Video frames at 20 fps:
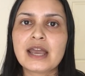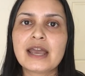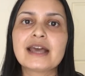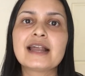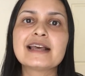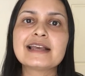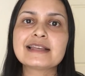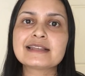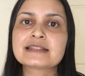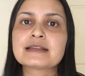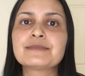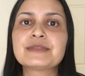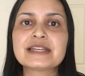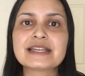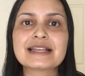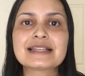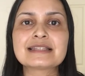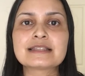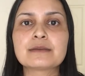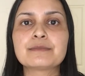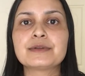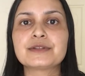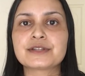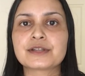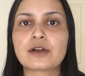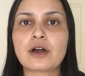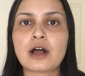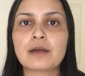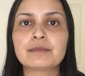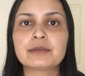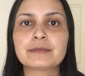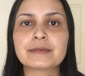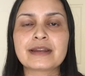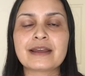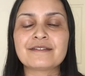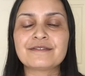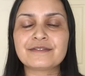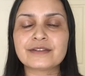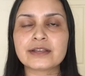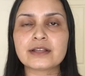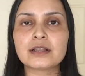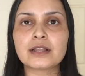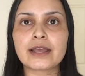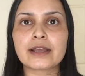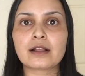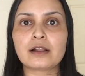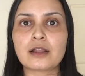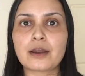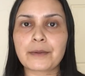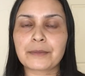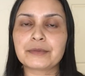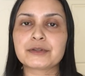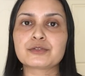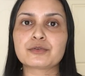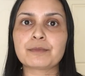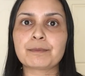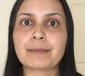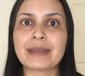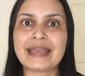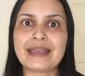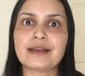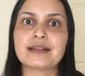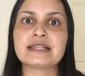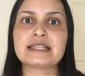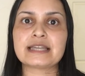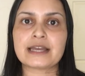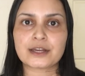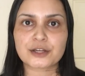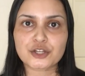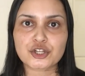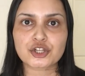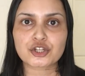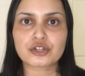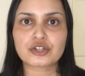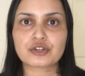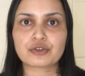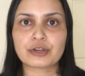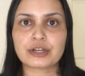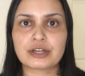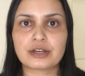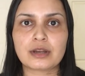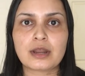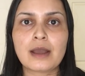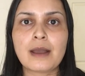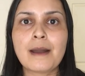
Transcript: and something as simple as a compliment i feel like a lot of people don't pay attention to it